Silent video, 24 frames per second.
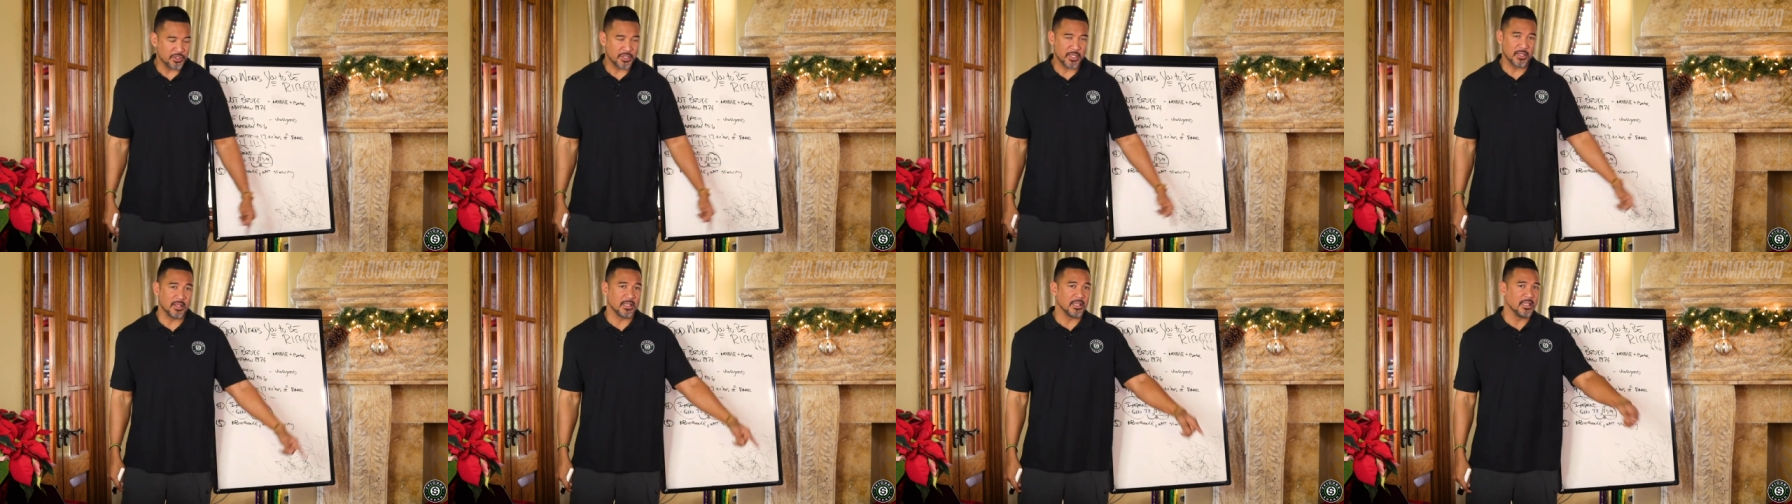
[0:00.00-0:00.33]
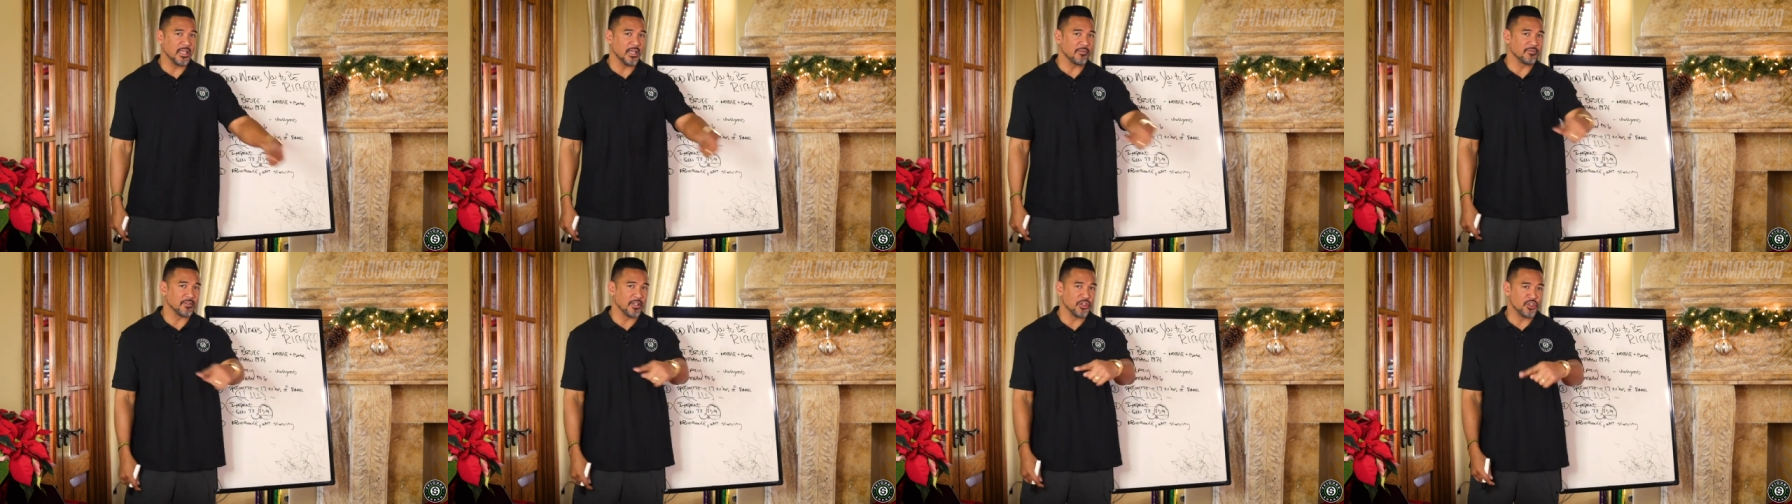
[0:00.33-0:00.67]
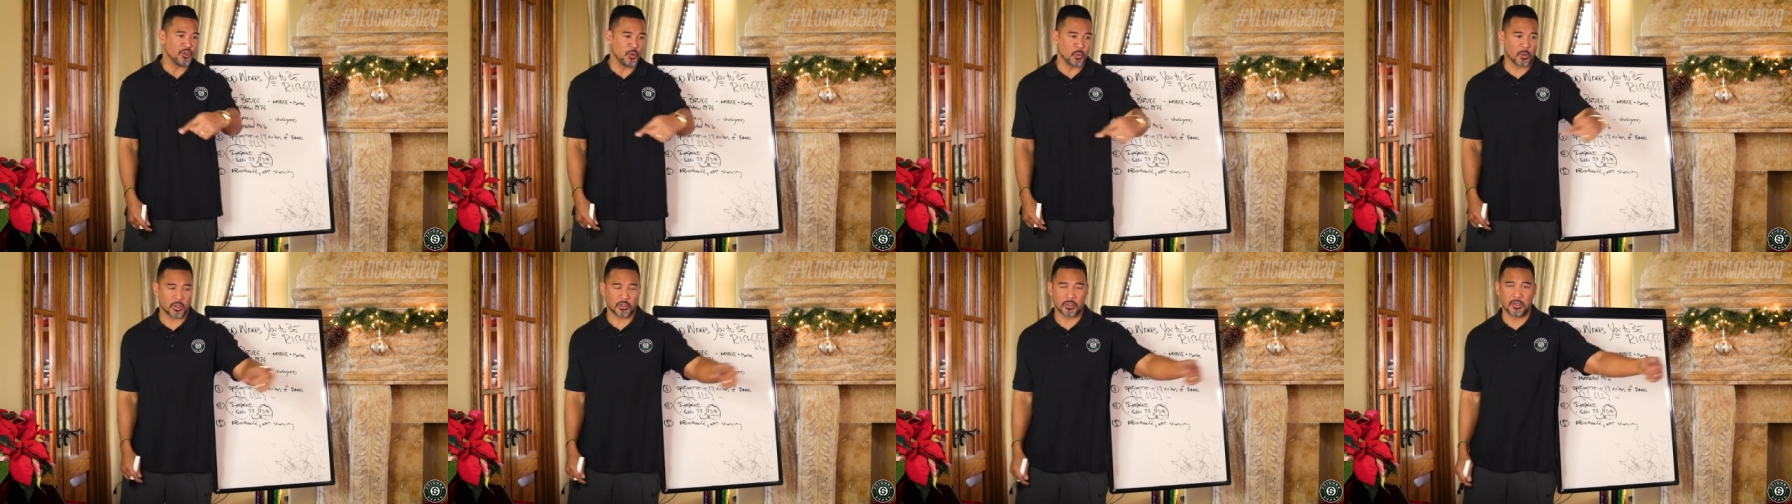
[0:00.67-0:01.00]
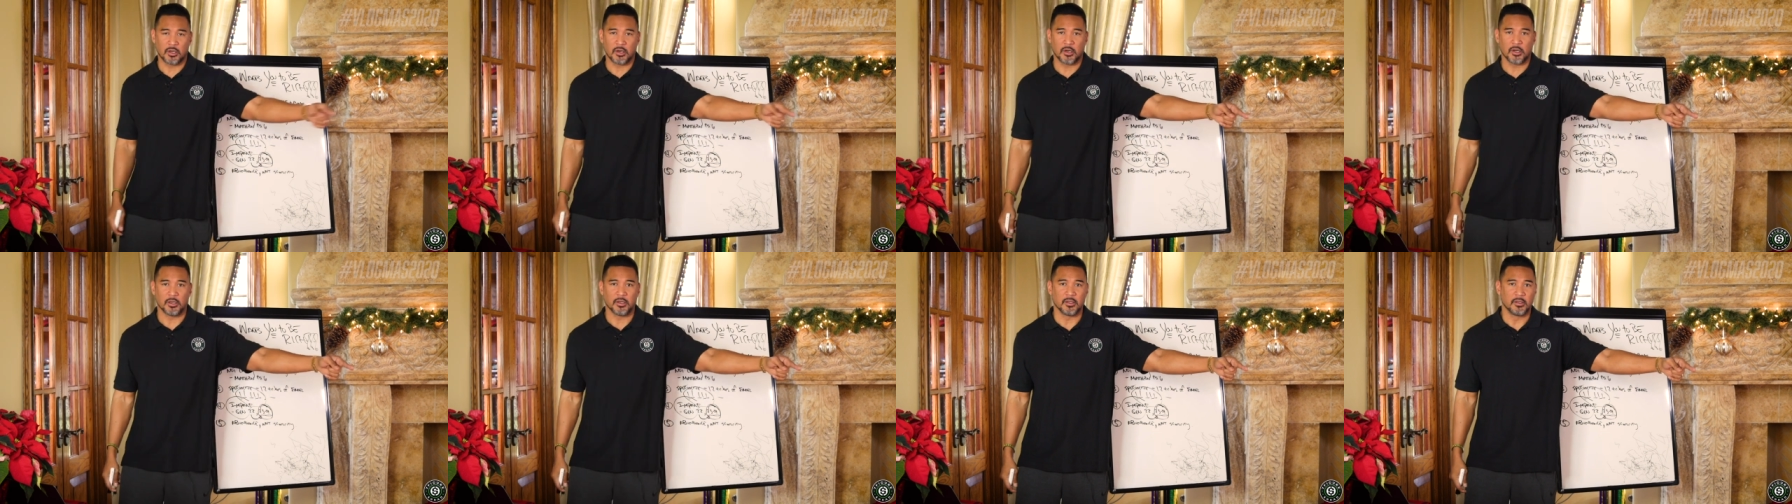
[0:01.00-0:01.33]
and you see the gift that you
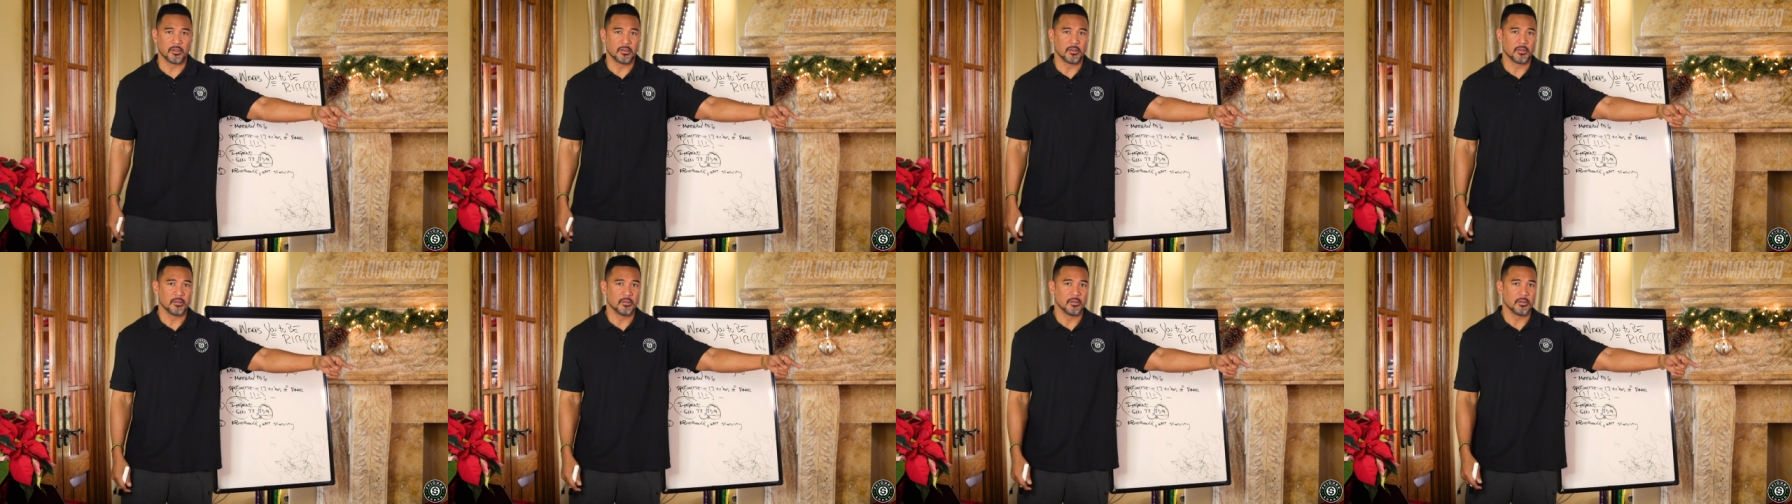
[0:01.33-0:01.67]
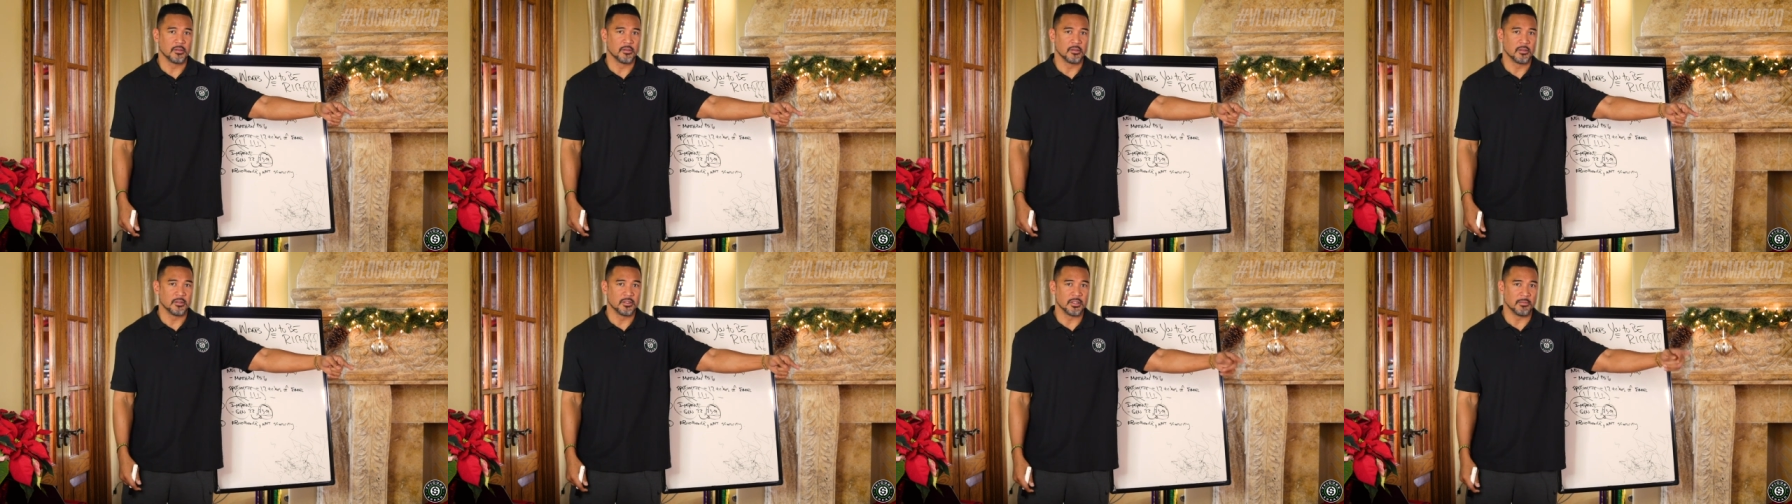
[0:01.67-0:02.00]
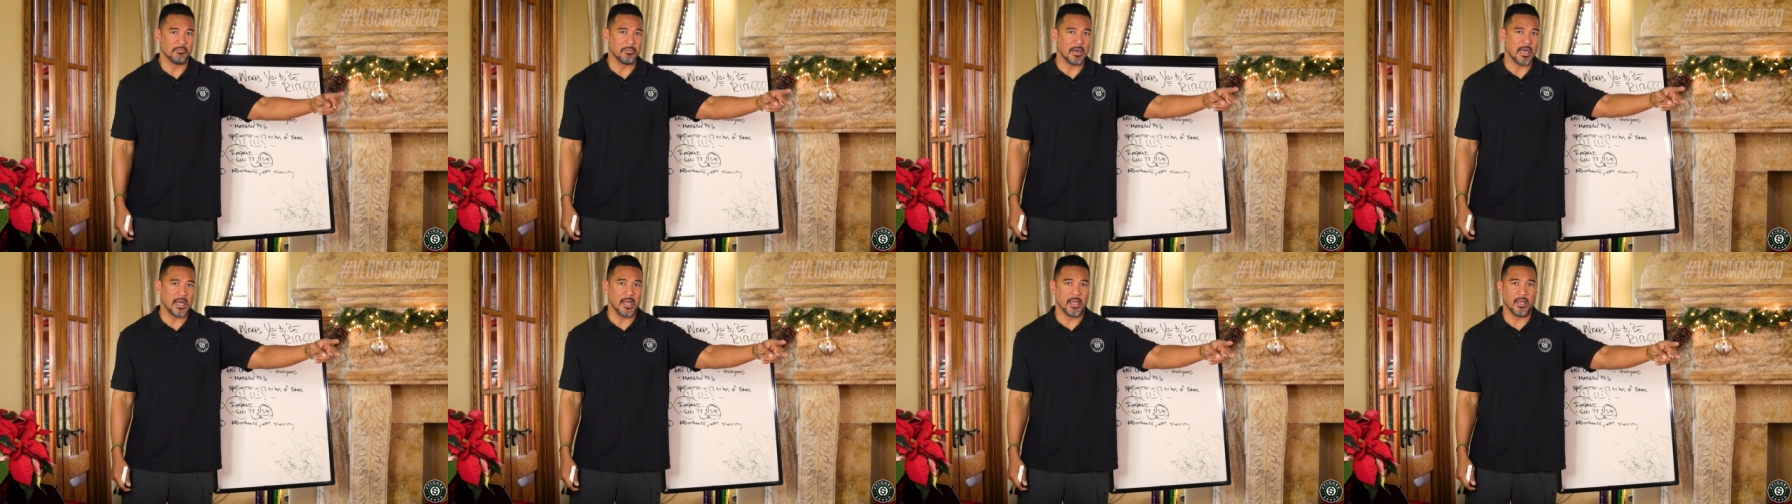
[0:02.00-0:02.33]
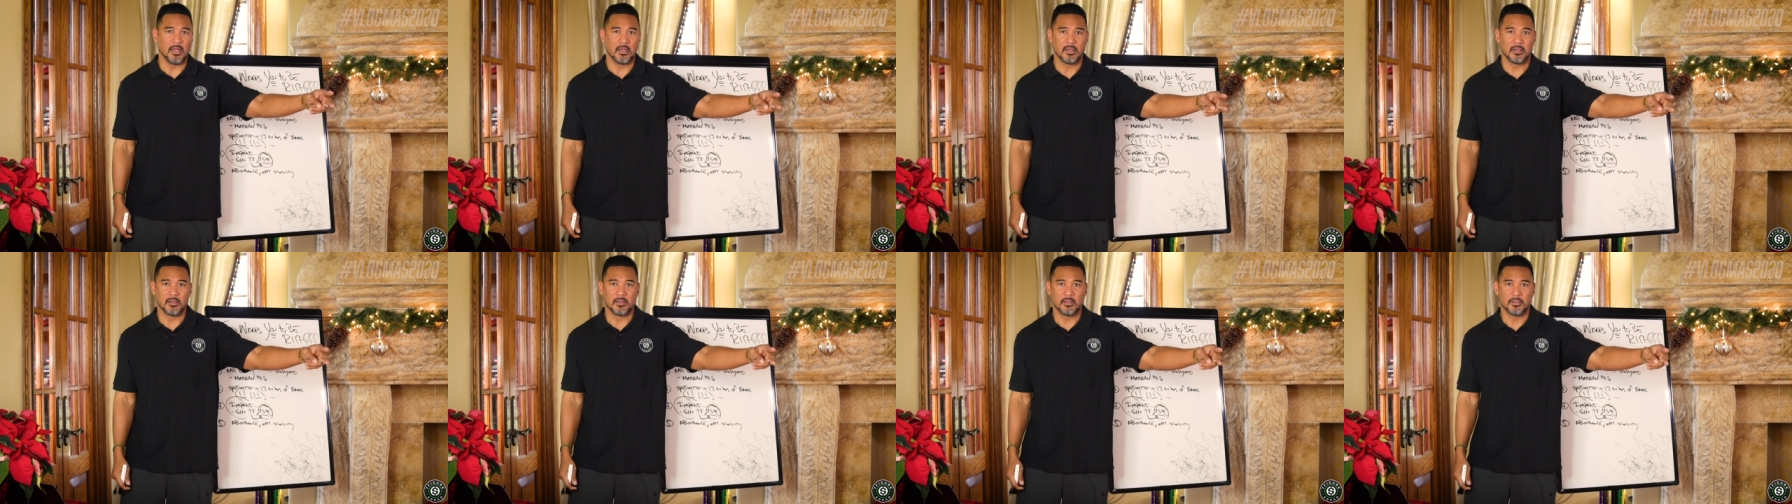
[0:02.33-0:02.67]
worked hard to
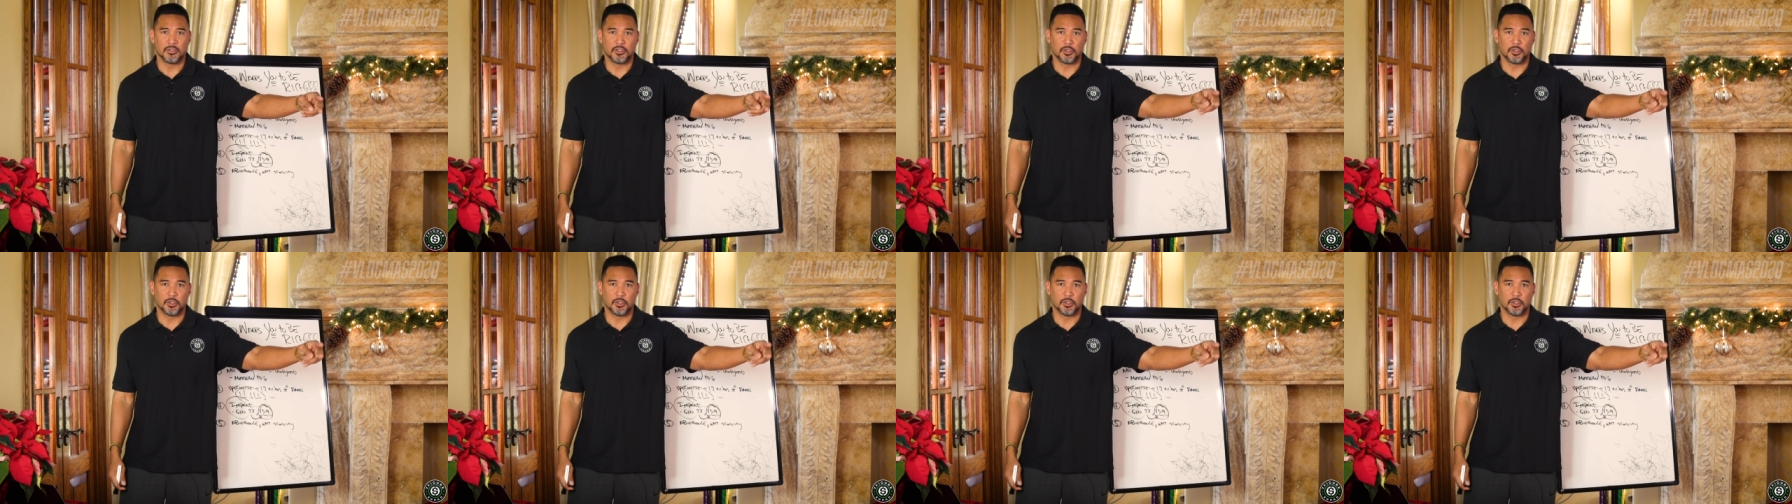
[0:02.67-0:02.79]
buy,